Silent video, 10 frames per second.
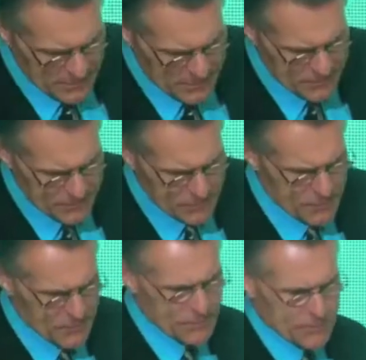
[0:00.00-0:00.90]

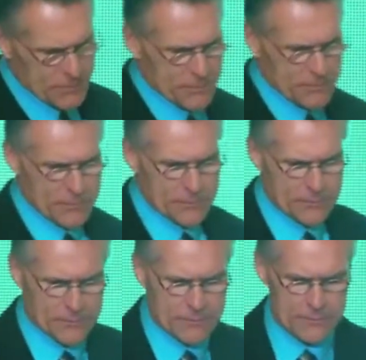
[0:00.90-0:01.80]

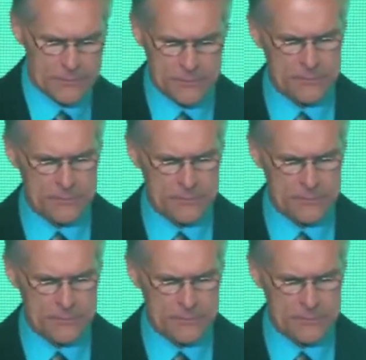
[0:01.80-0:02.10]
(no one is talking)